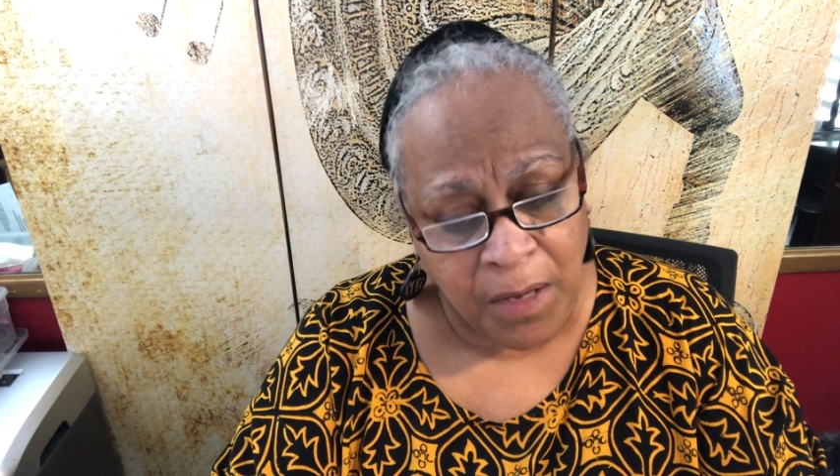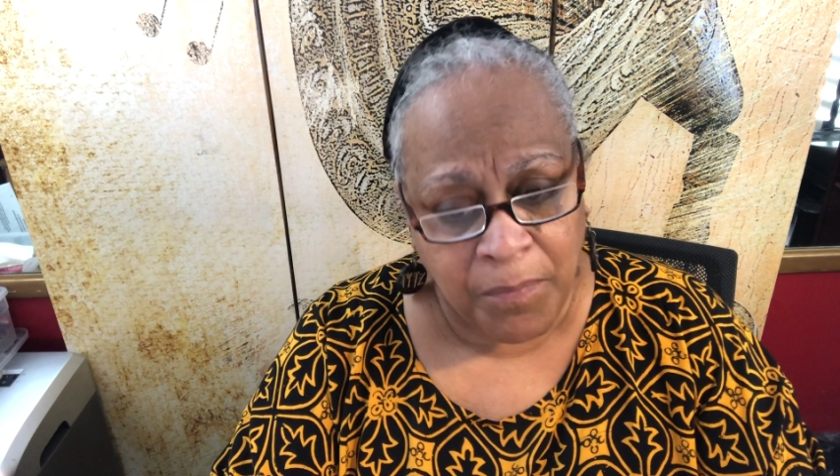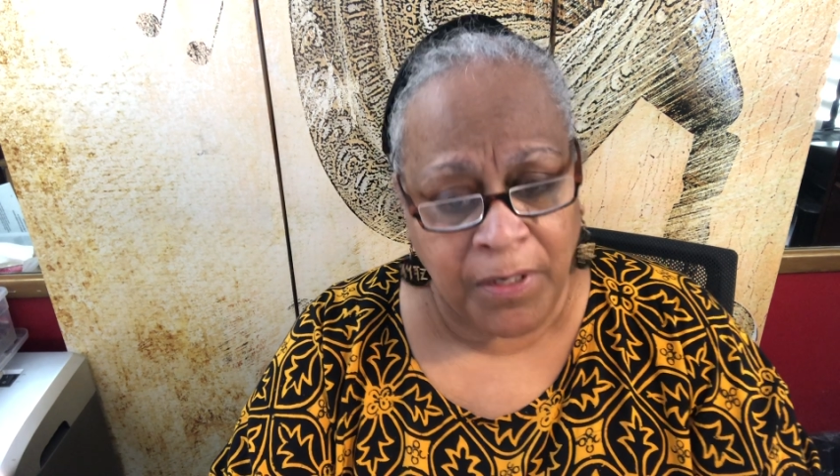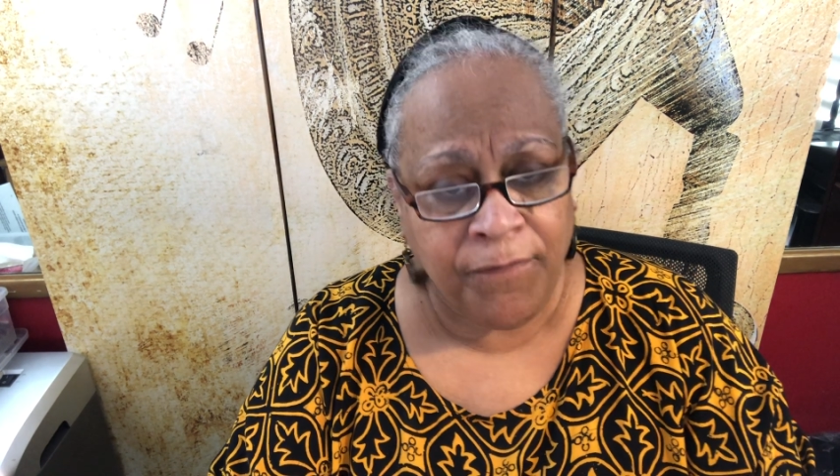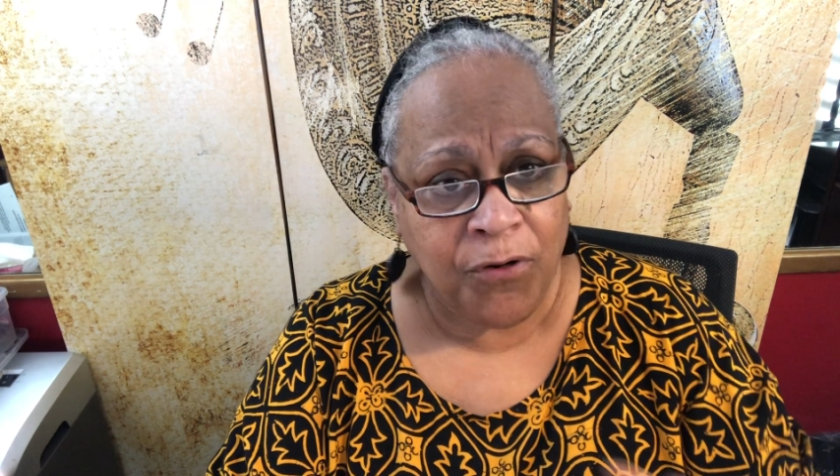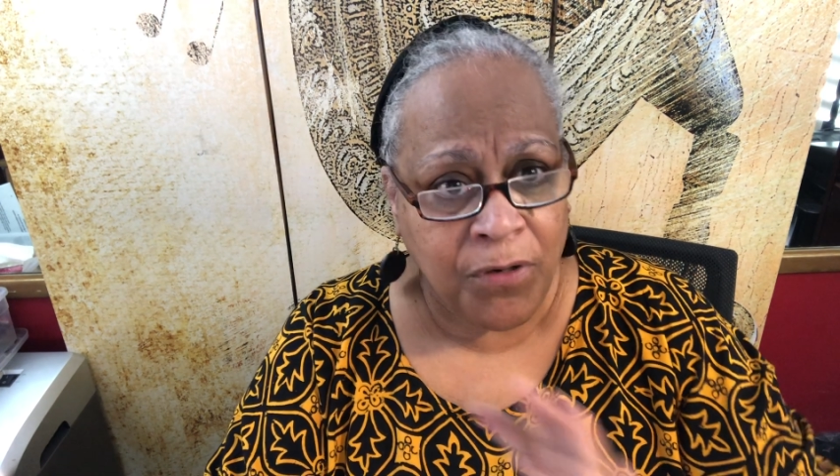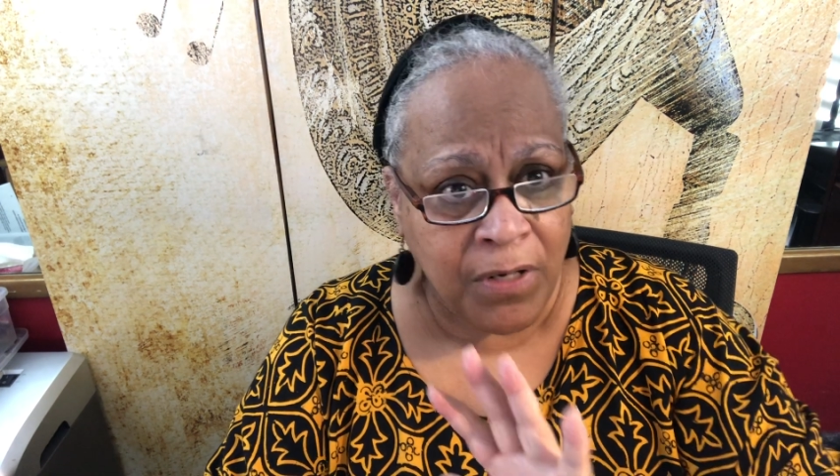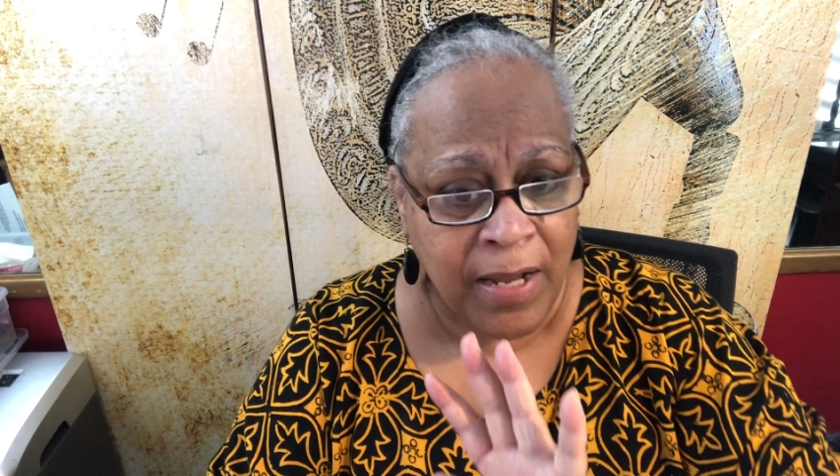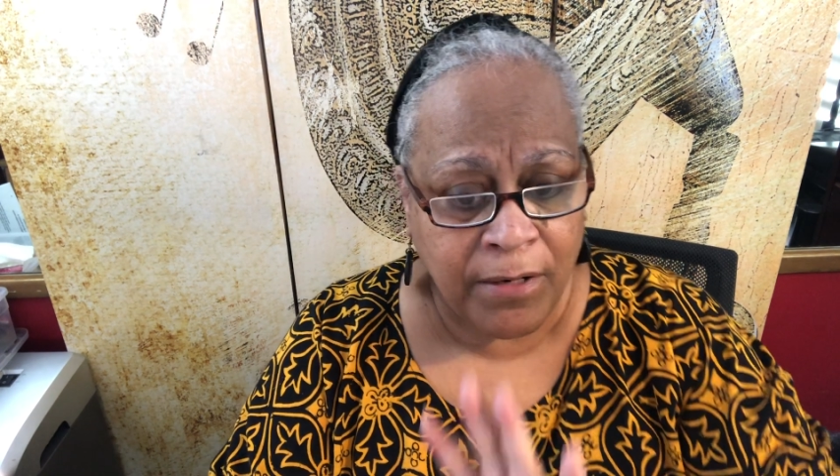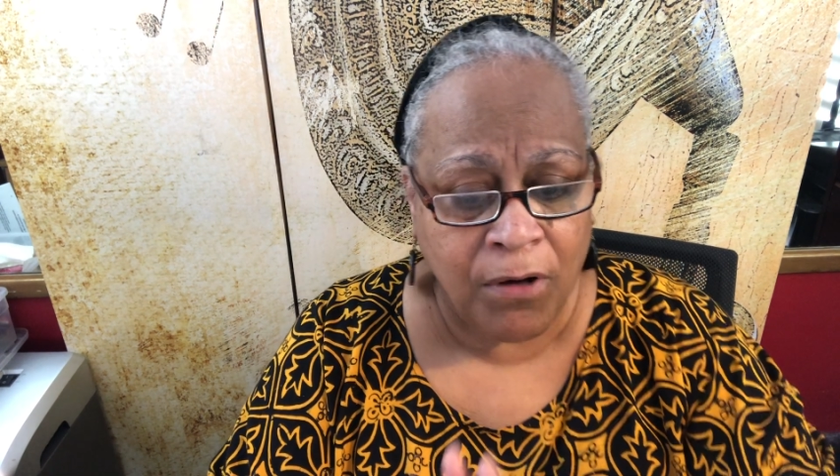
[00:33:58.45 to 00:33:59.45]
But if you're
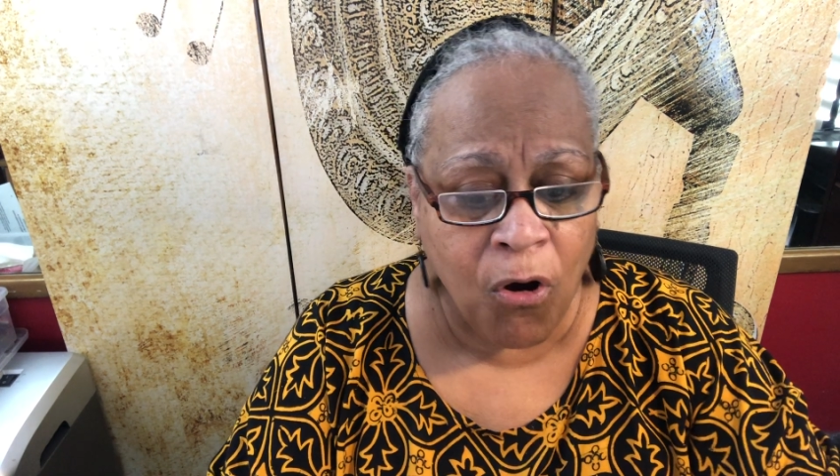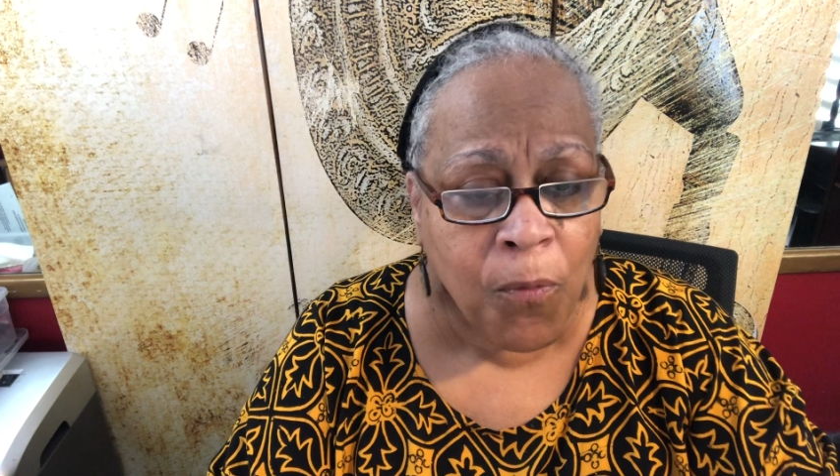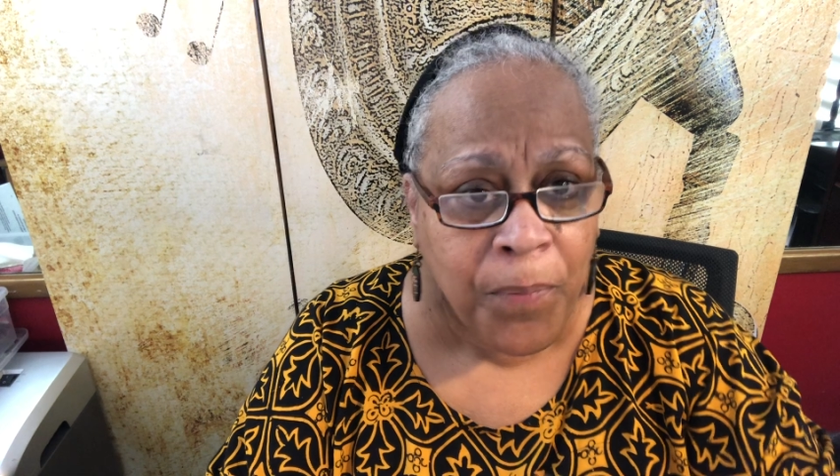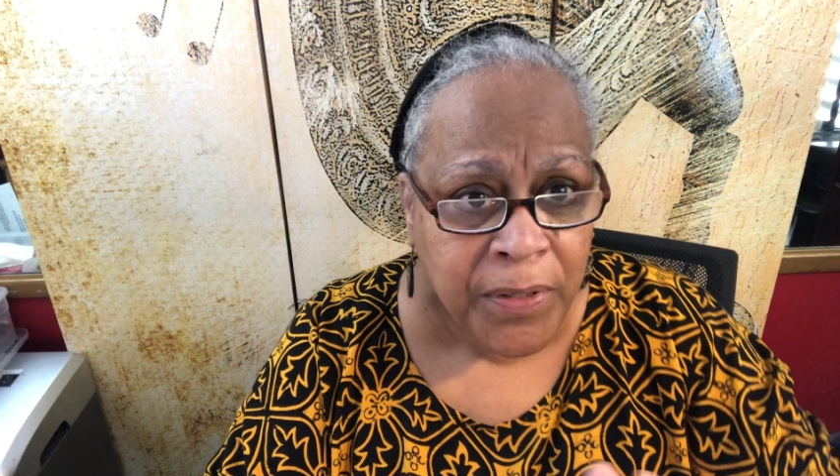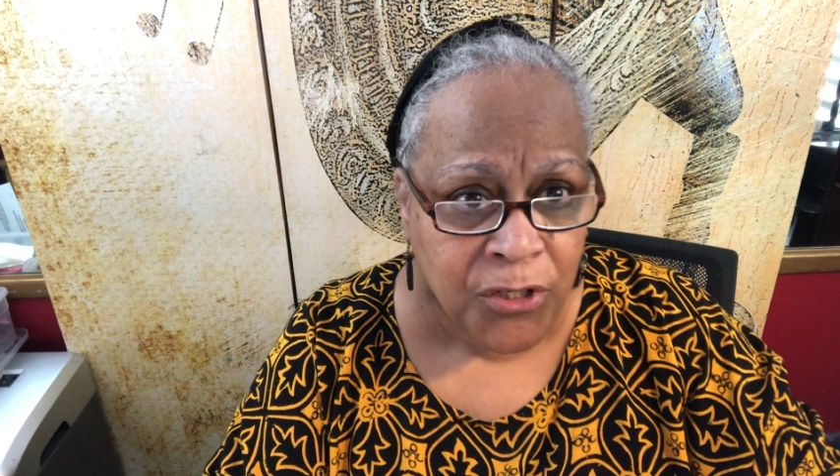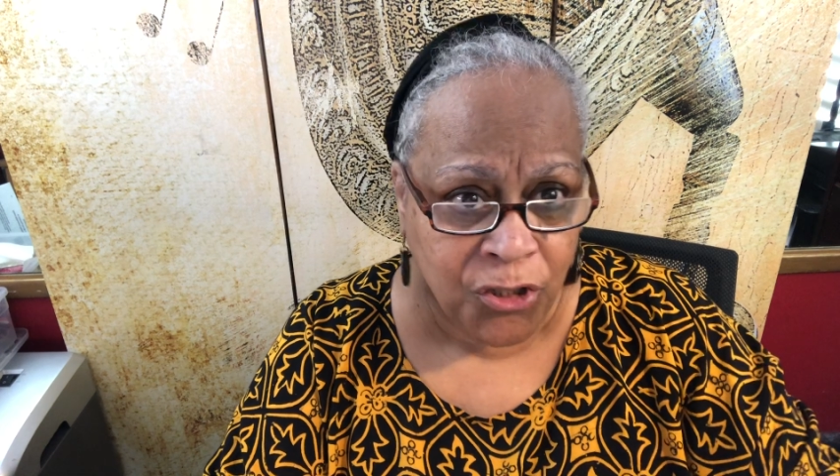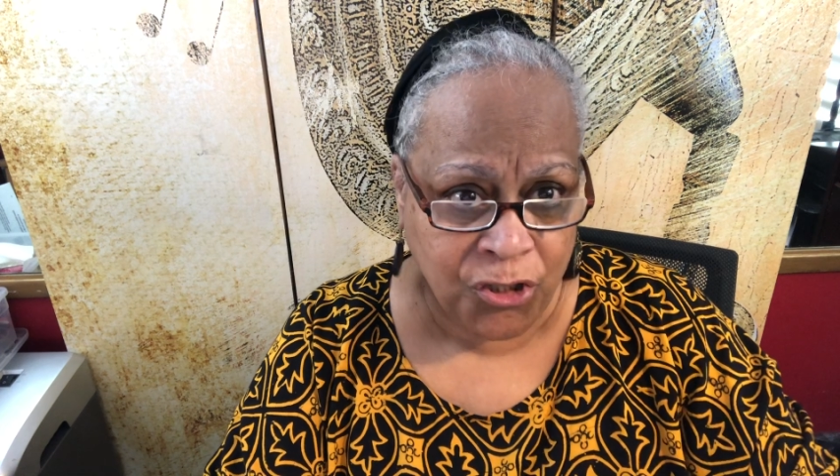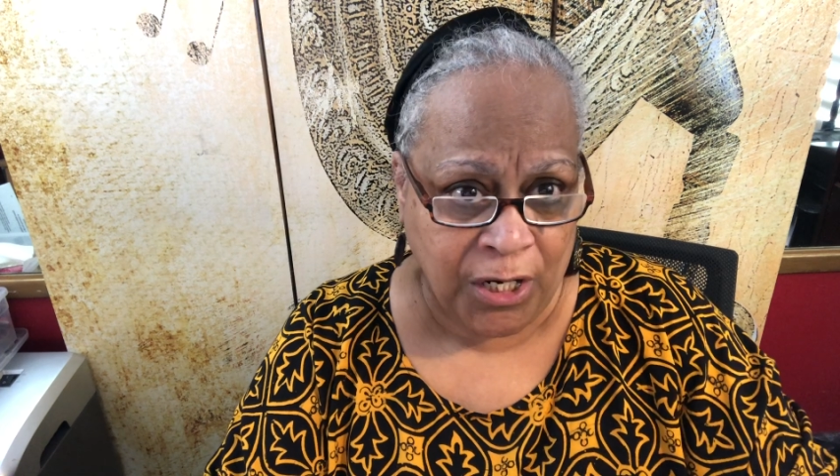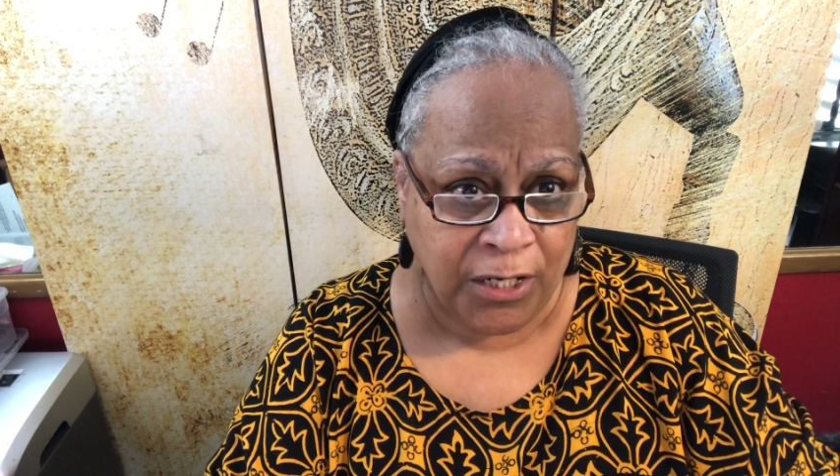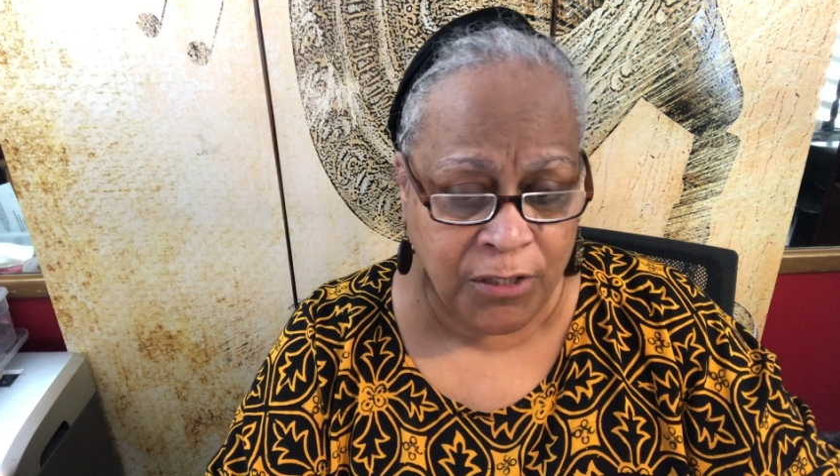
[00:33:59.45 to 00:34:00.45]
not open to
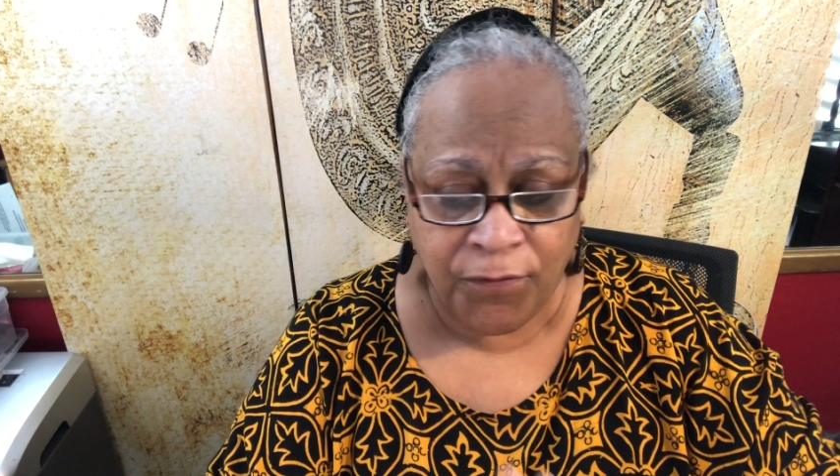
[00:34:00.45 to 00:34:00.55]
change,